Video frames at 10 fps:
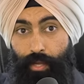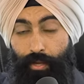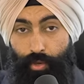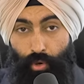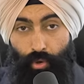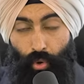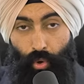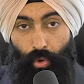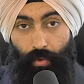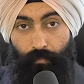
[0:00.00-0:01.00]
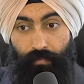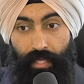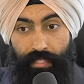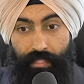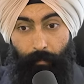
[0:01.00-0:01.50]
Your goal
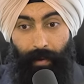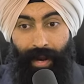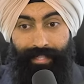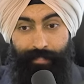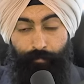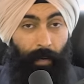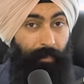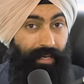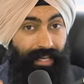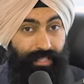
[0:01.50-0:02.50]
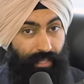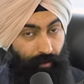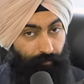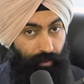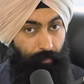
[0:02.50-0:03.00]
is to buy this property, not so you
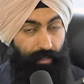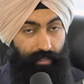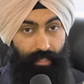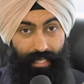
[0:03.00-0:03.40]
can flip it.